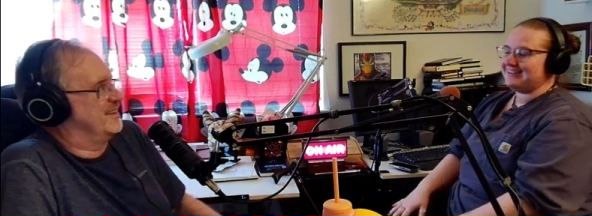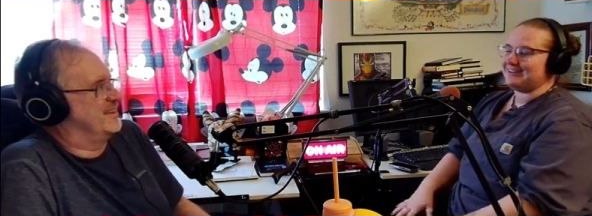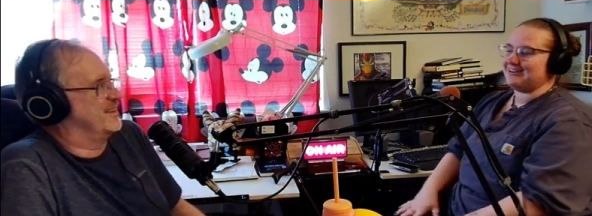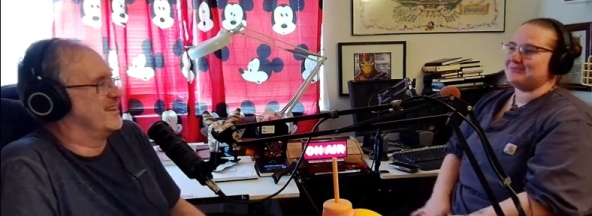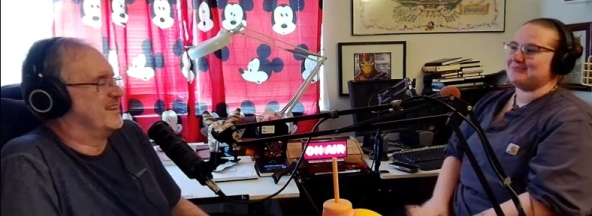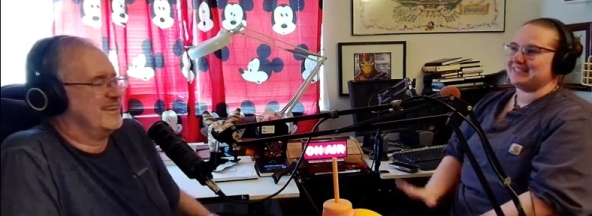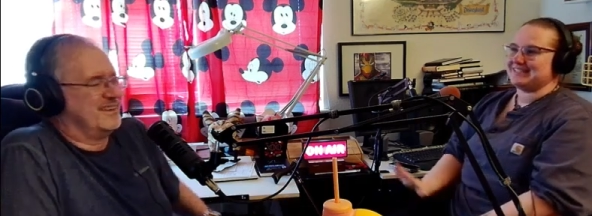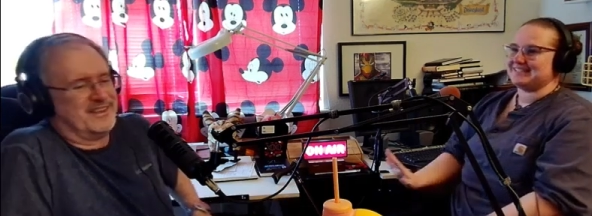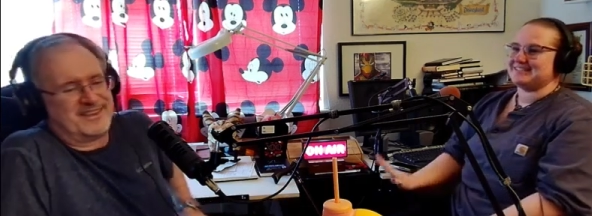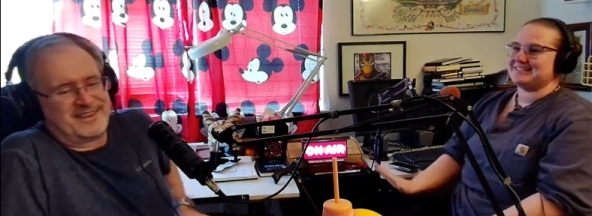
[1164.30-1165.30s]
Speaker 1: no, but
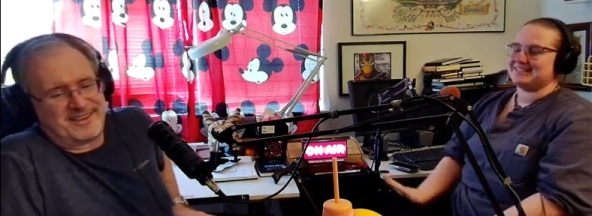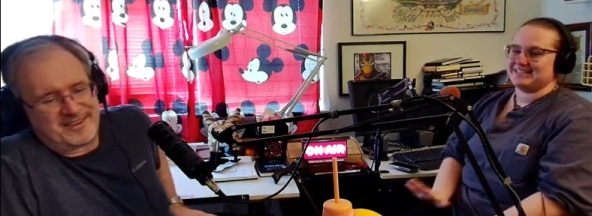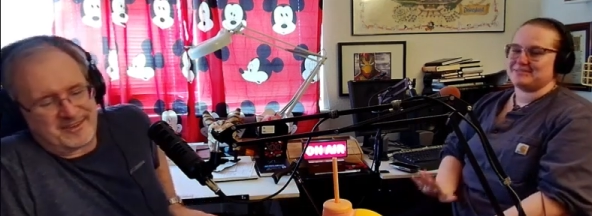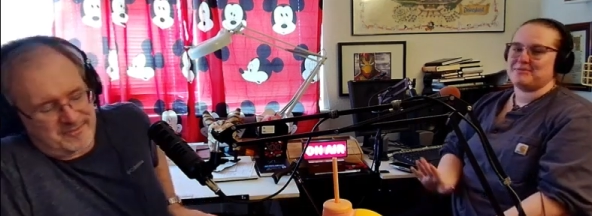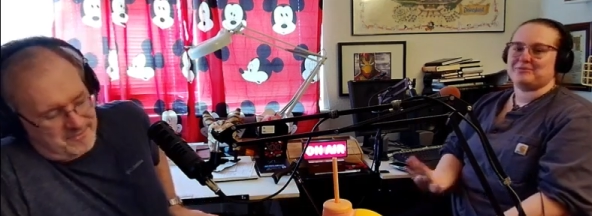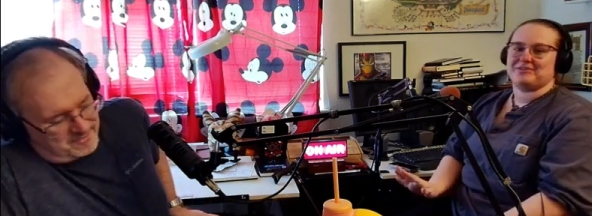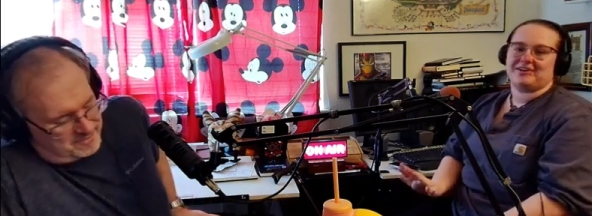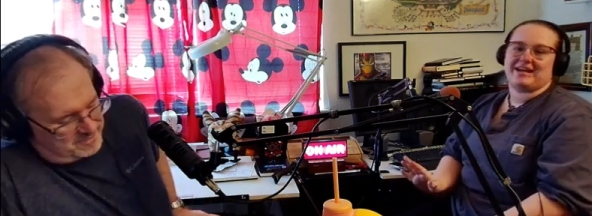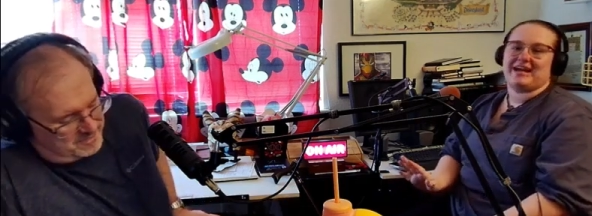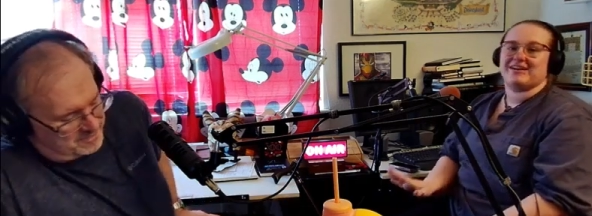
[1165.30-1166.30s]
it gets people very
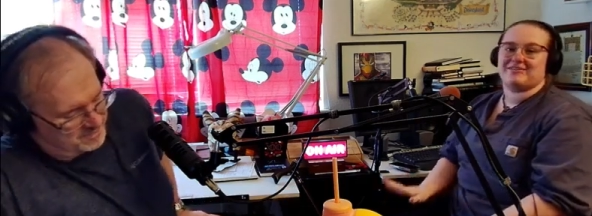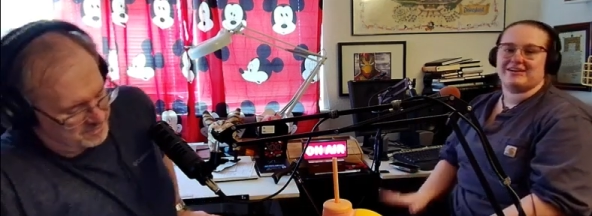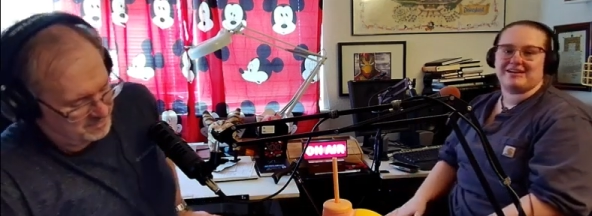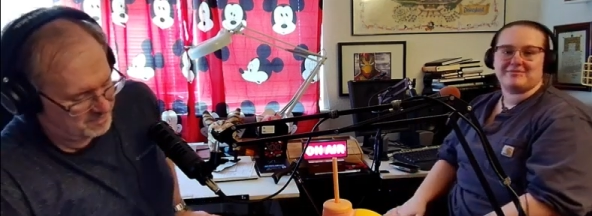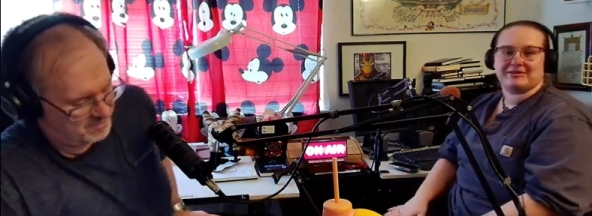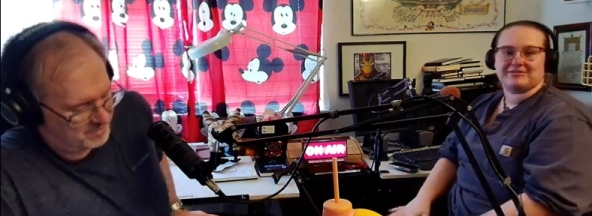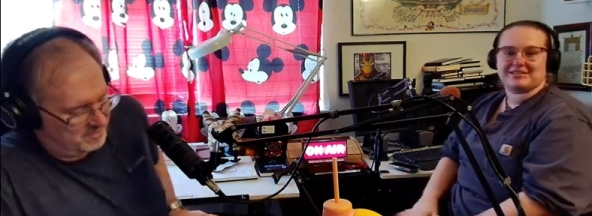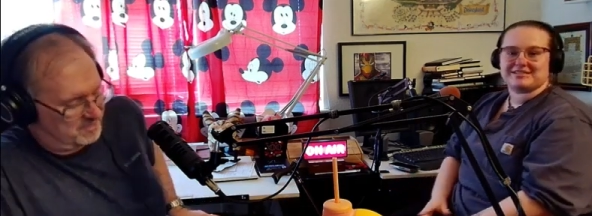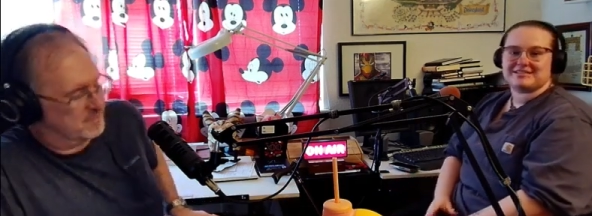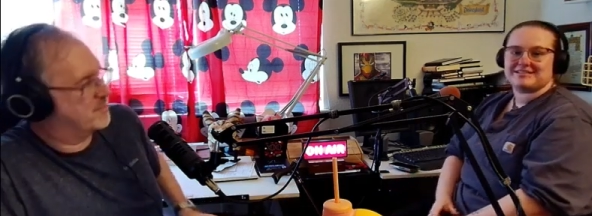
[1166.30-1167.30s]
angry about
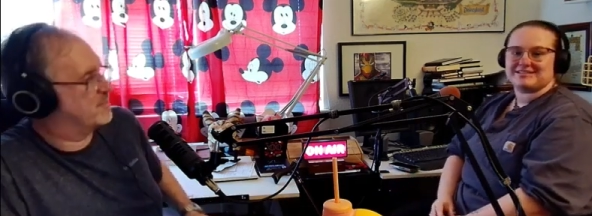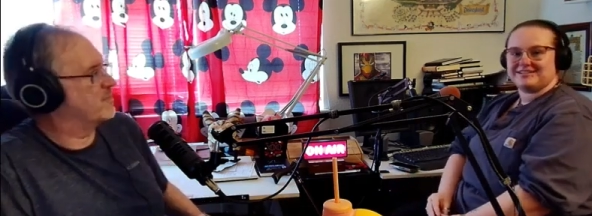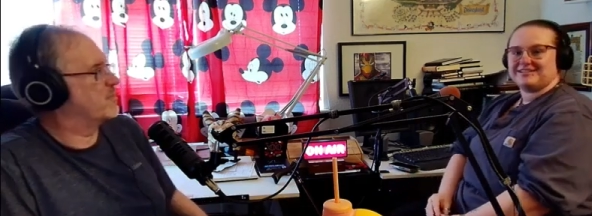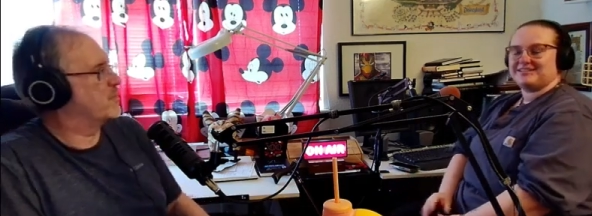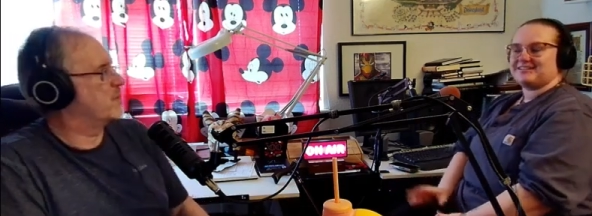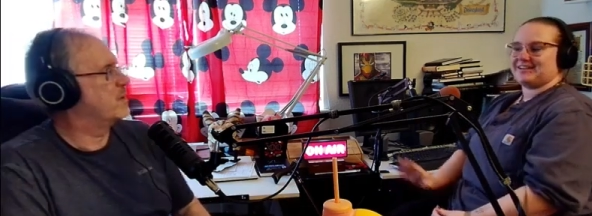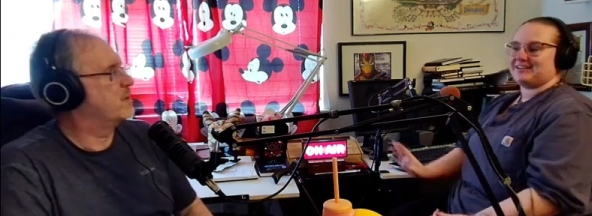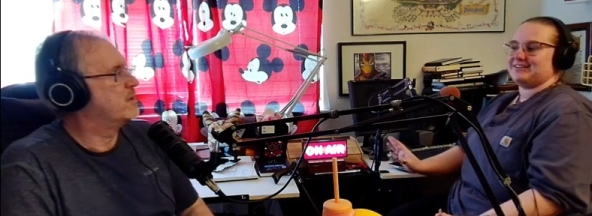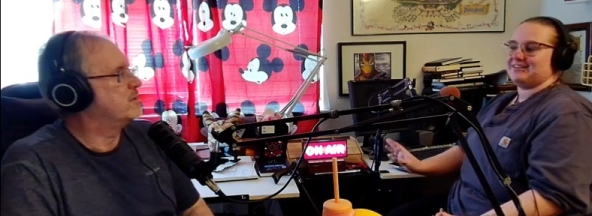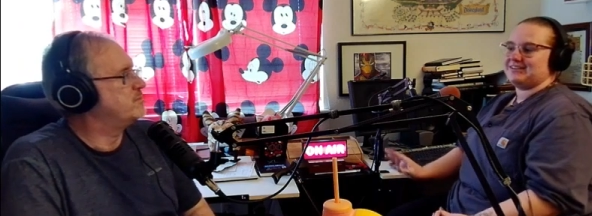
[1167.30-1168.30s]
this like
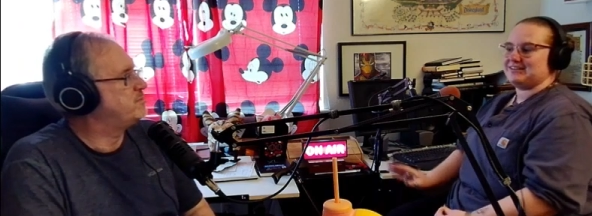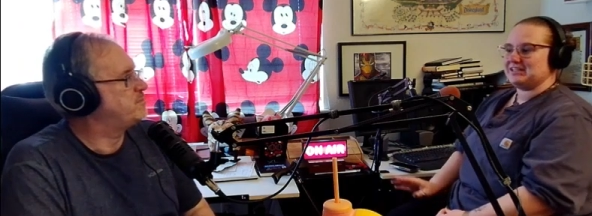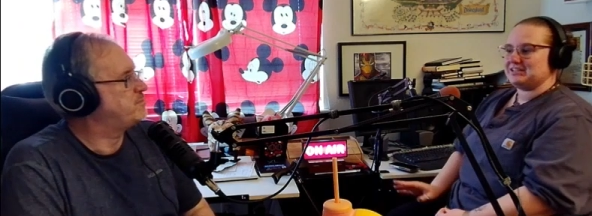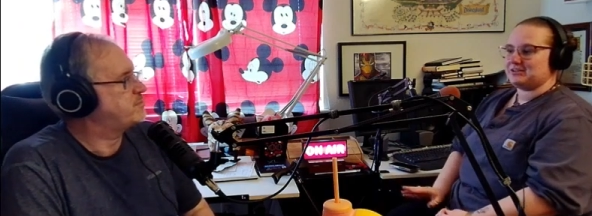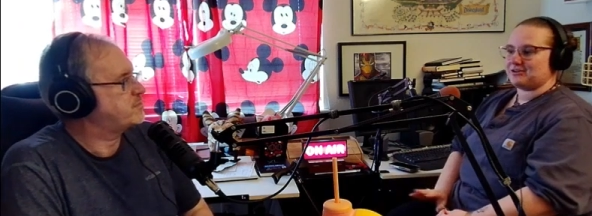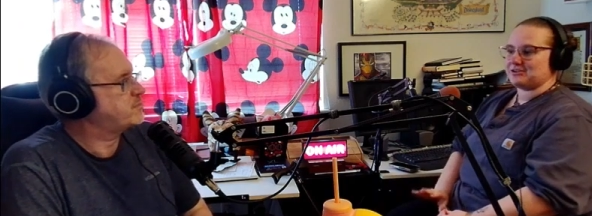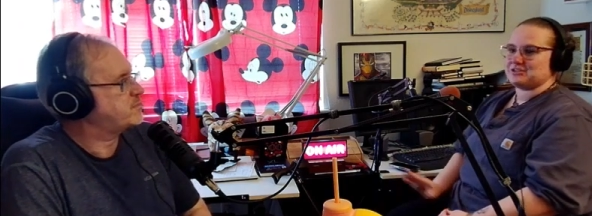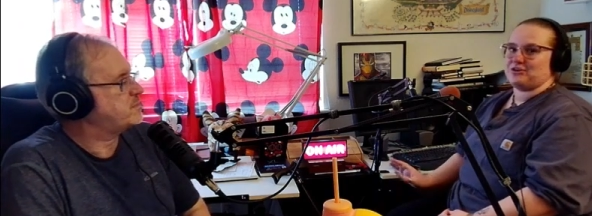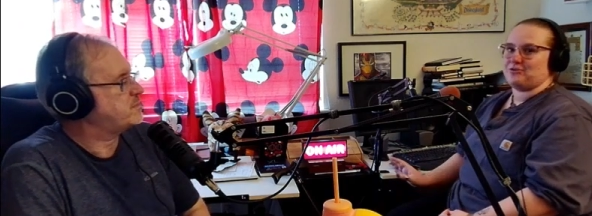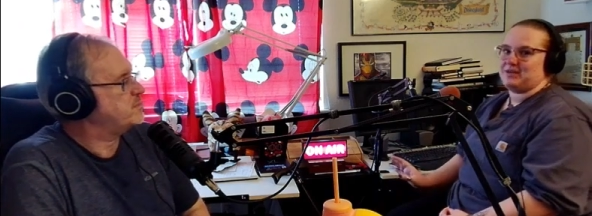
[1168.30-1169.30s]
there is
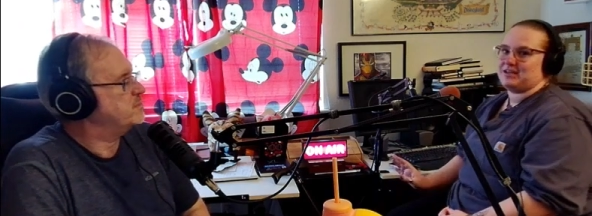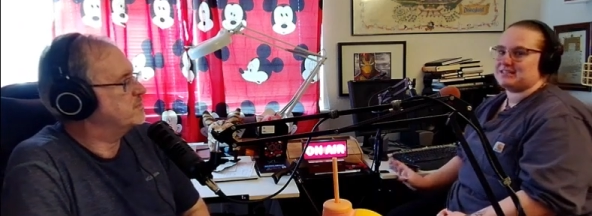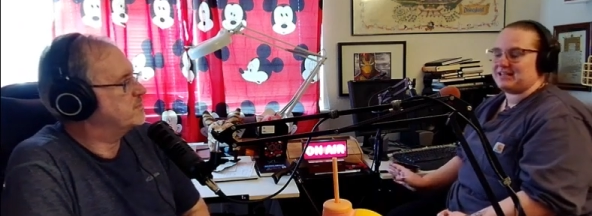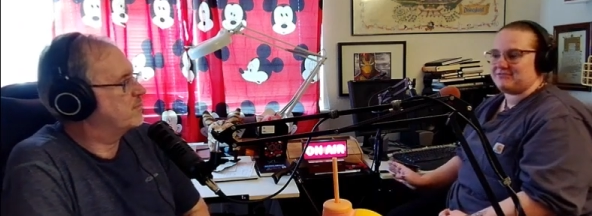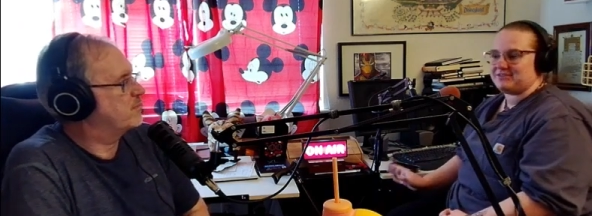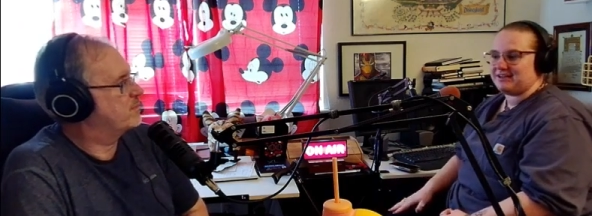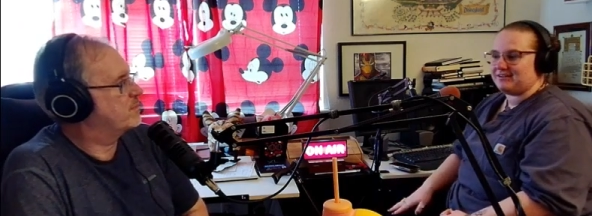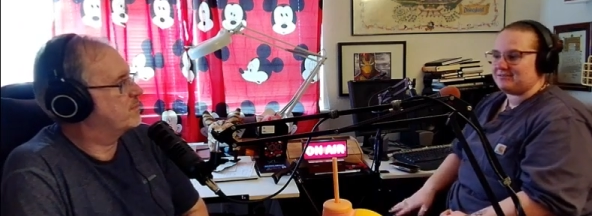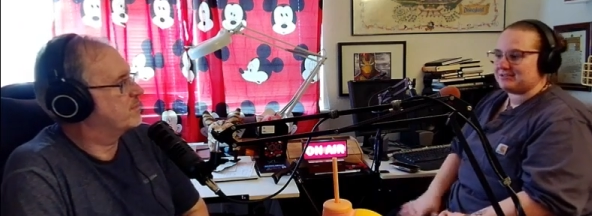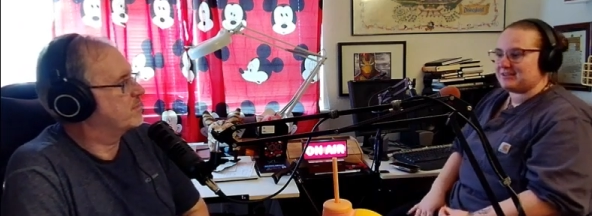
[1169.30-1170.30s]
no being saved again.
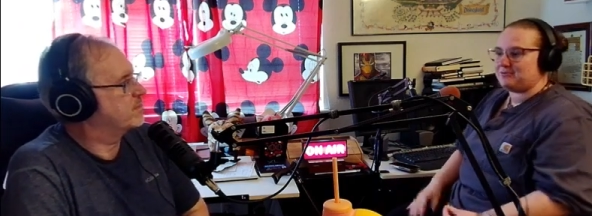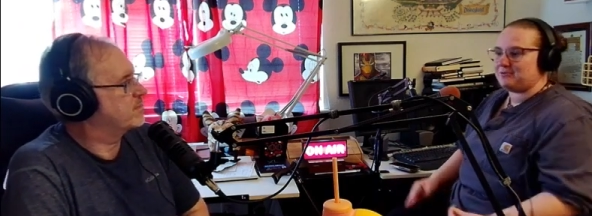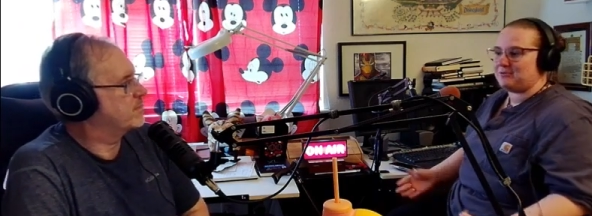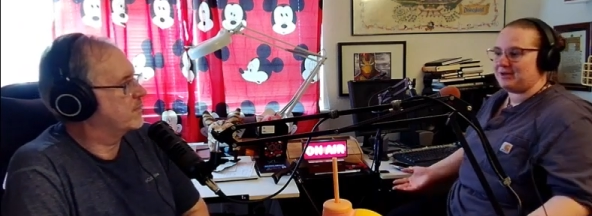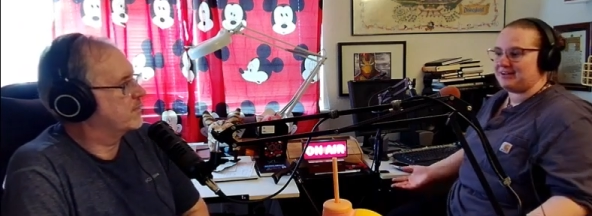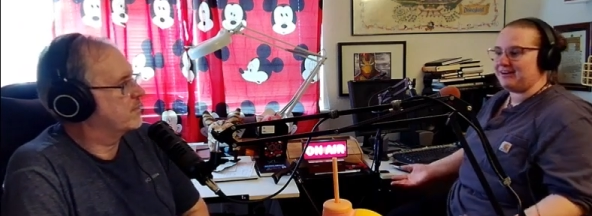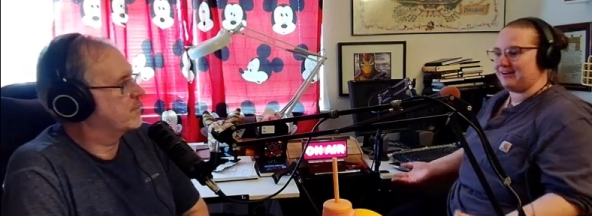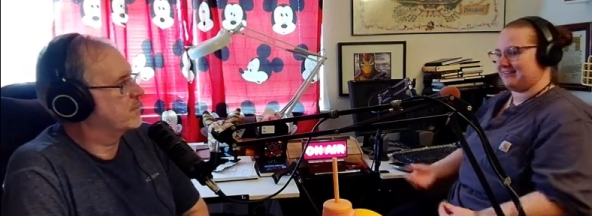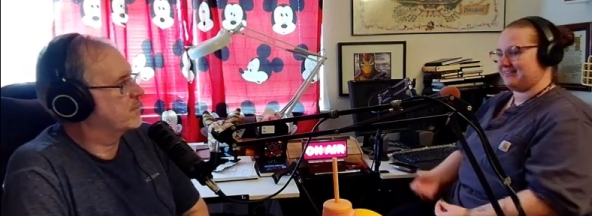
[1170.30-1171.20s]
It's like, well, why not?